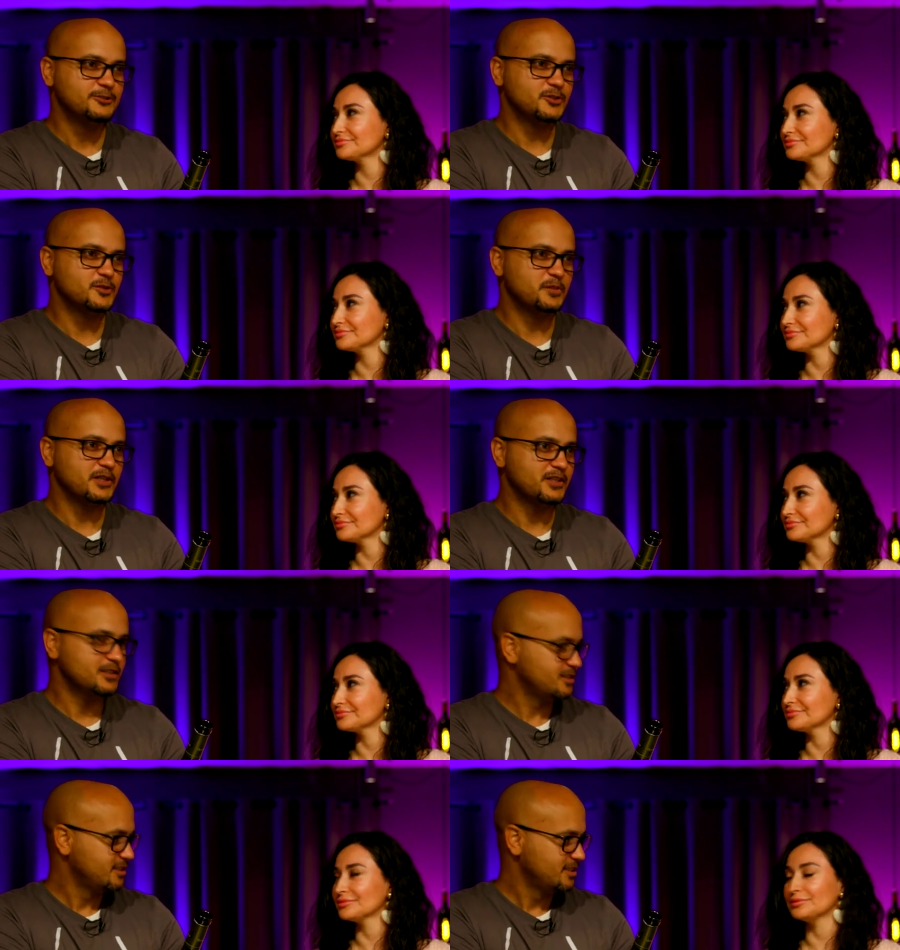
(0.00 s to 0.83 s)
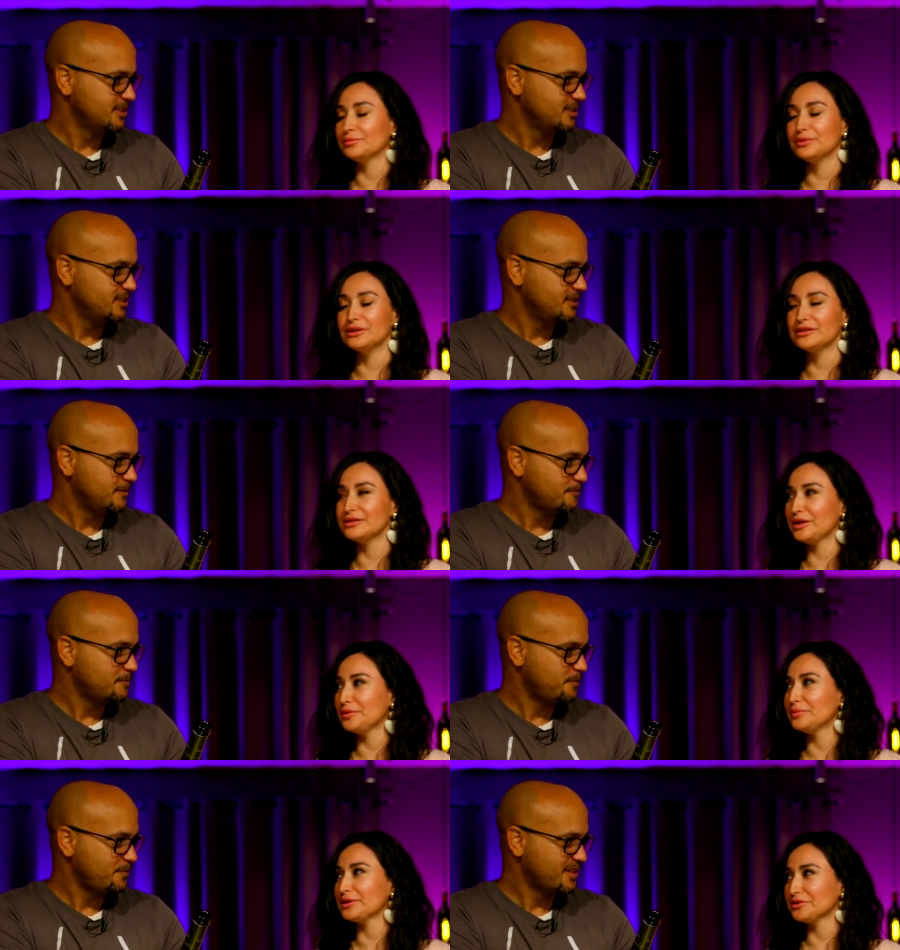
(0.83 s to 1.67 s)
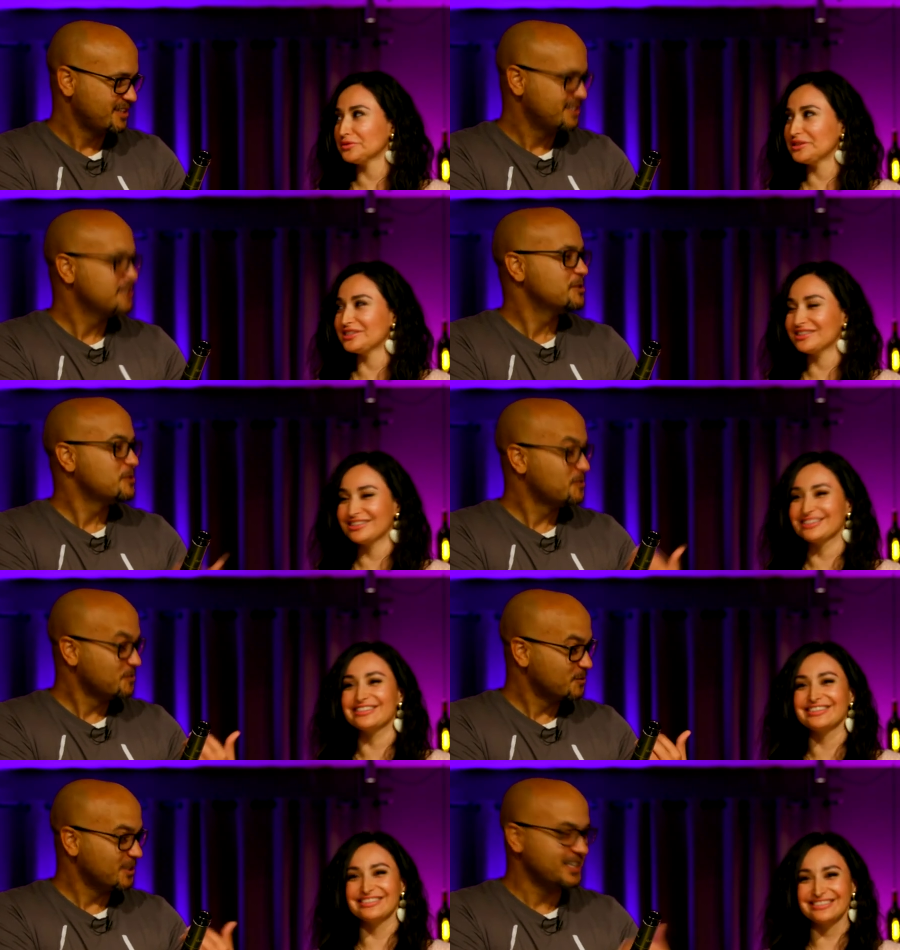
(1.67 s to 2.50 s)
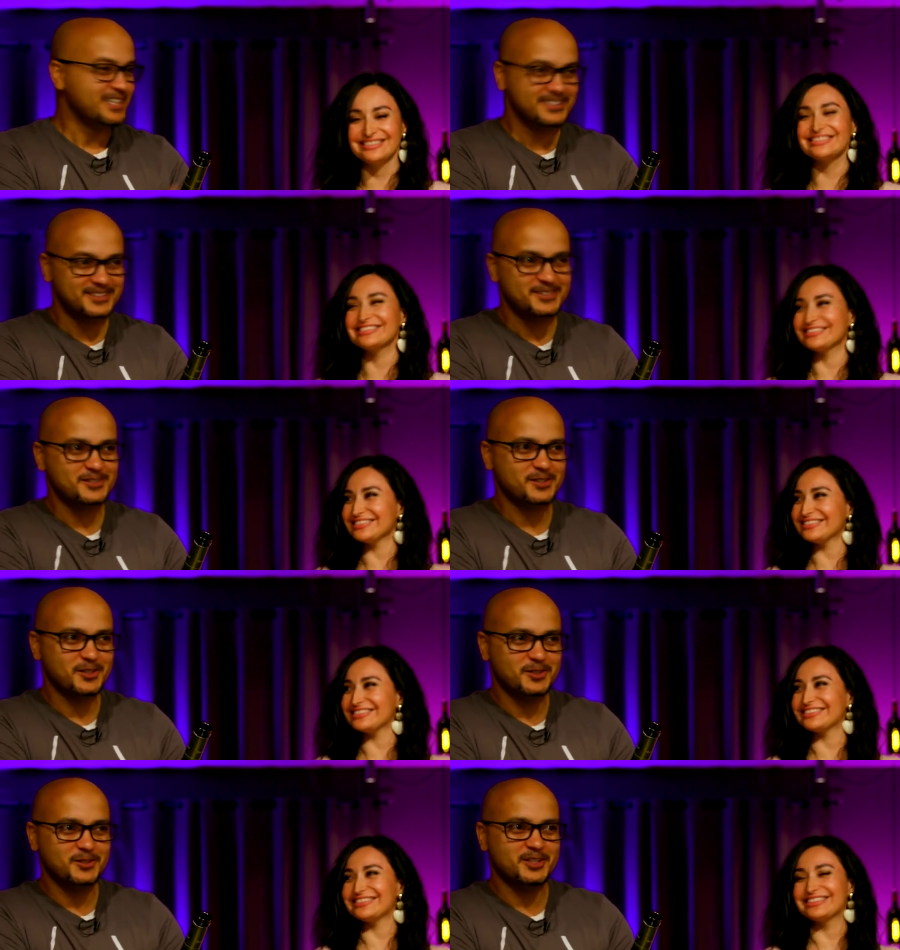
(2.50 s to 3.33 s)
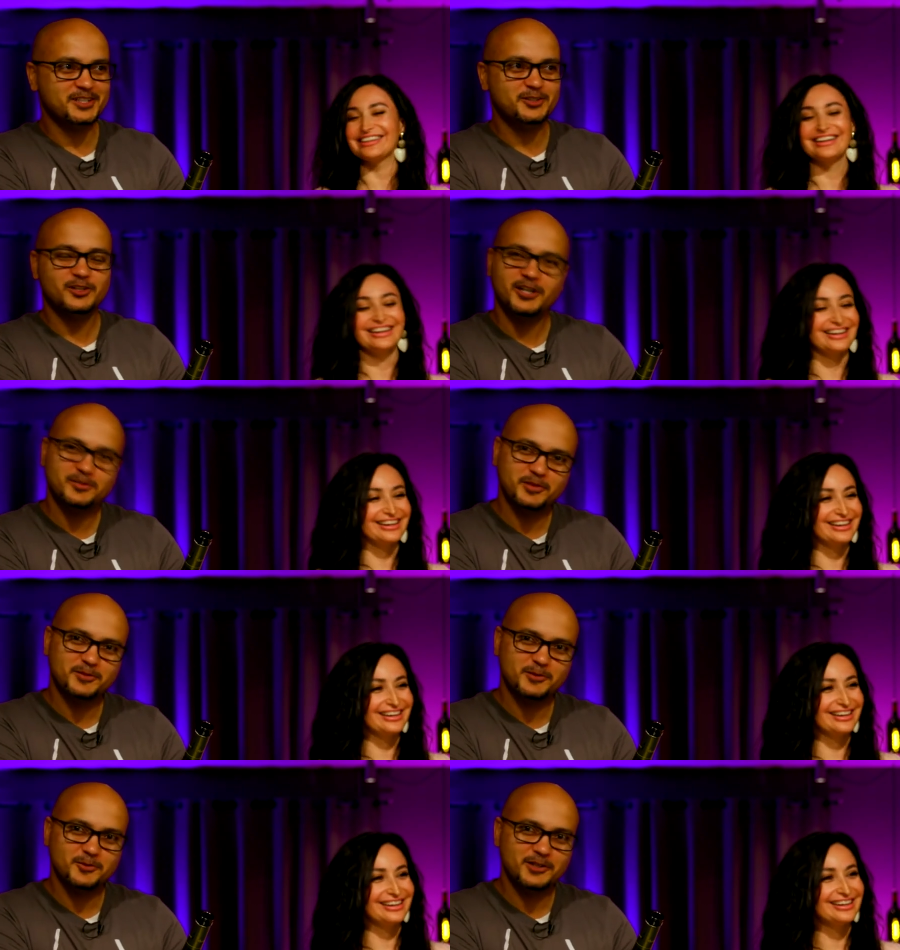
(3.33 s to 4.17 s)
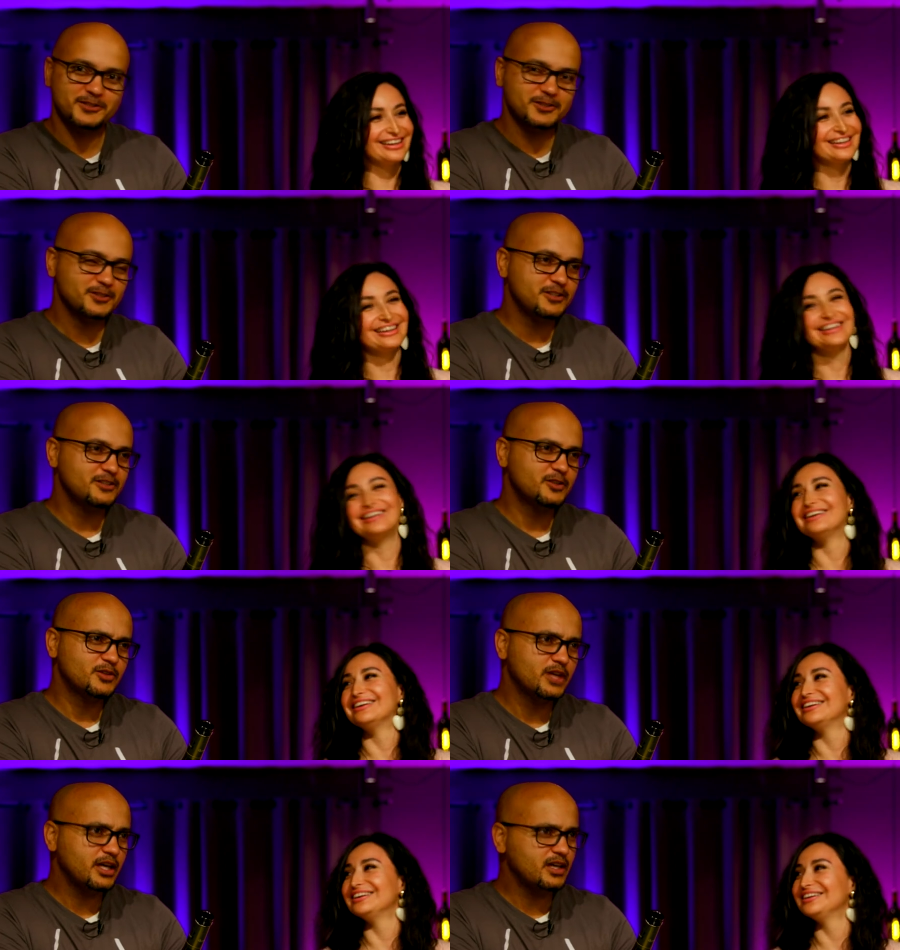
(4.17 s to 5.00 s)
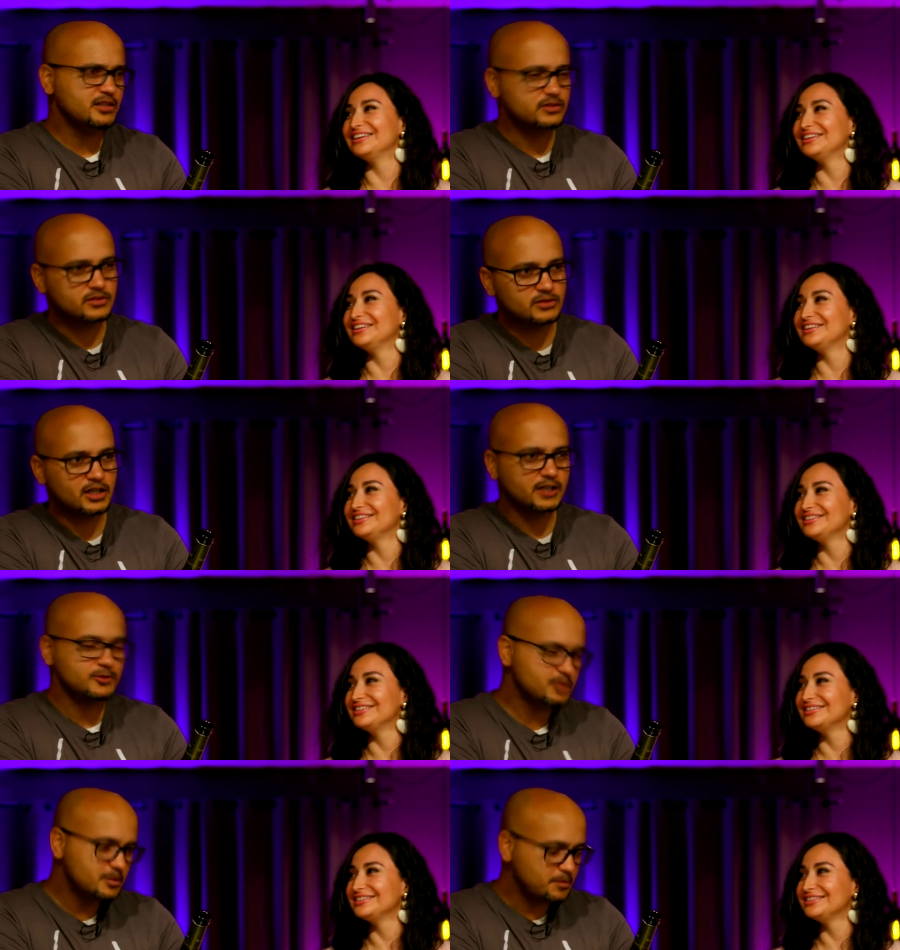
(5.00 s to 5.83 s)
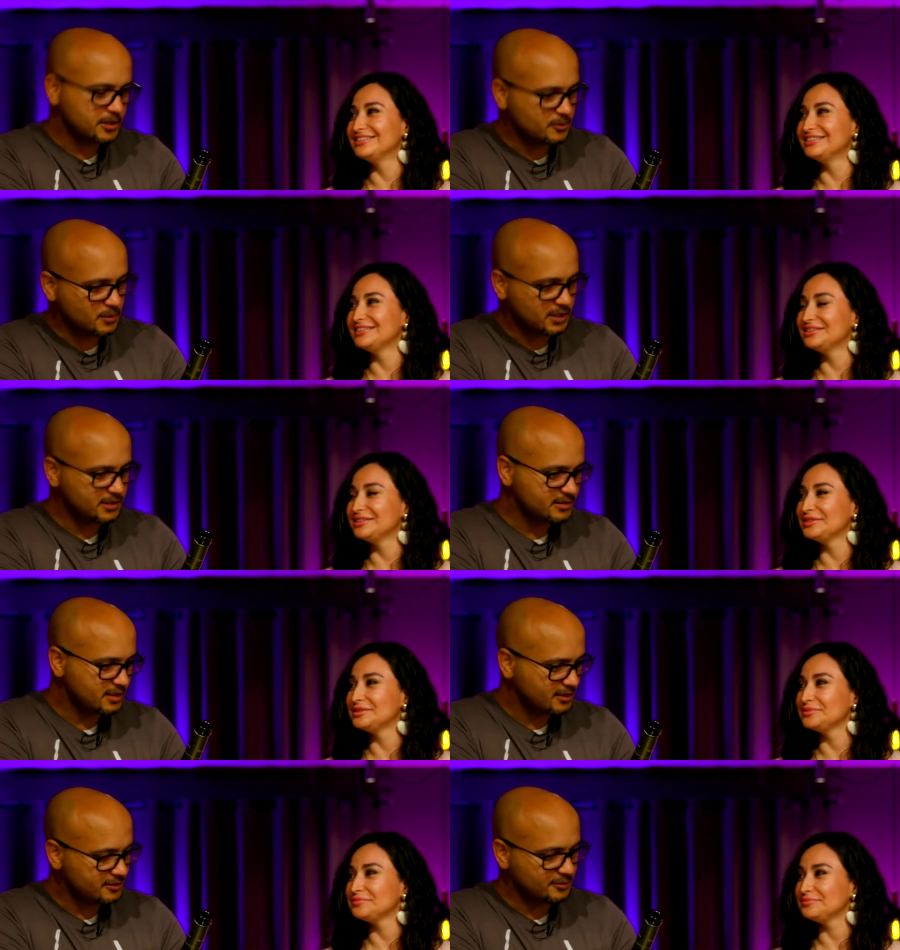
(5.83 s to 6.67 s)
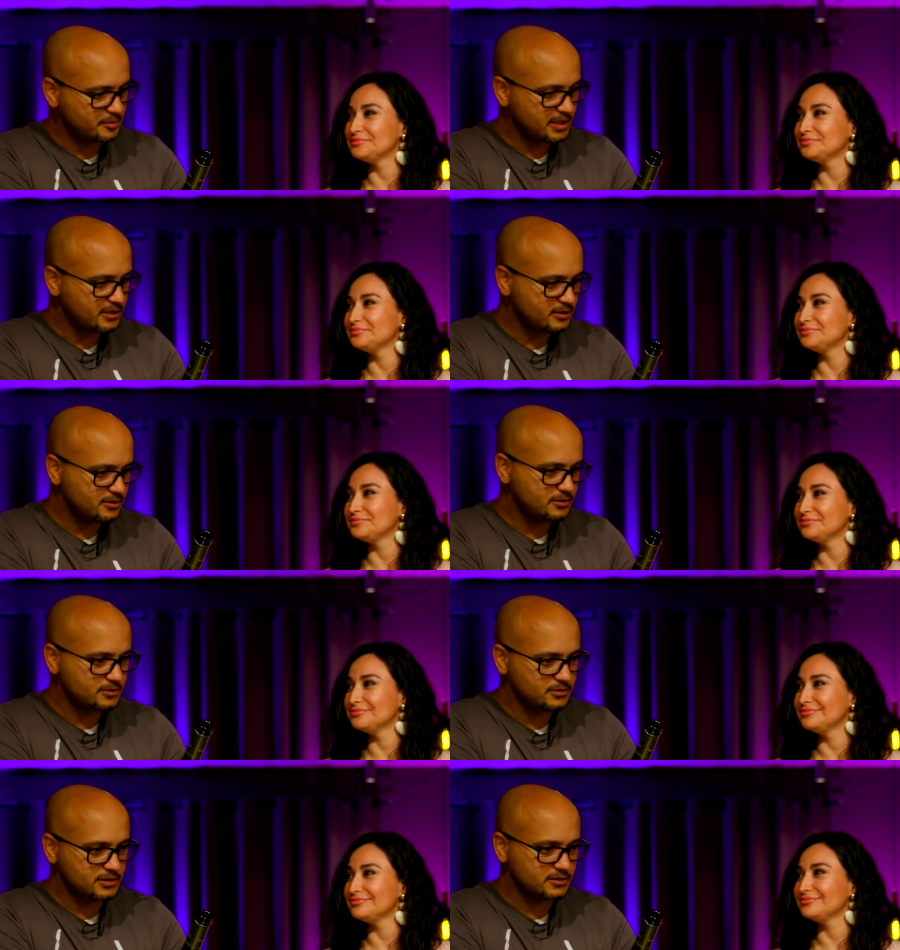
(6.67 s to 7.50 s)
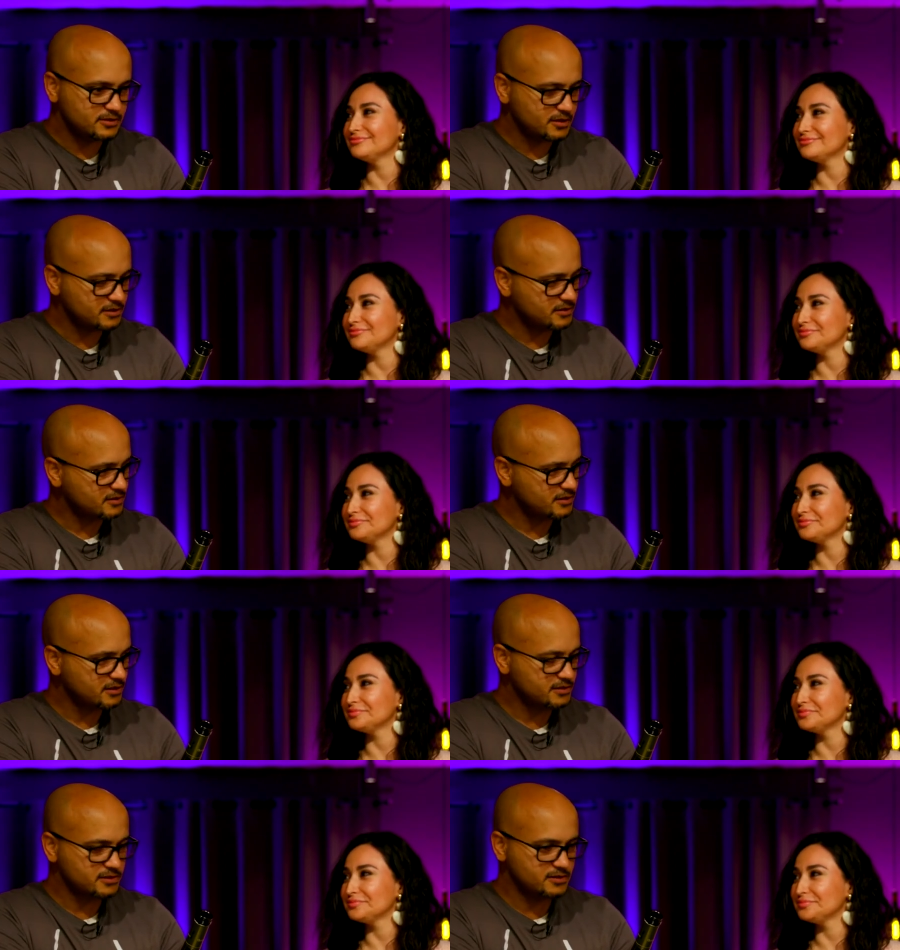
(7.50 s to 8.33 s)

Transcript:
Speaker 1: just pick it.
Speaker 2: When in doubt, pick the Riesling.
Speaker 1: Right. So, you know, a lot of people wonder, you know, hey, so how do I pick wine out of a menu and such and such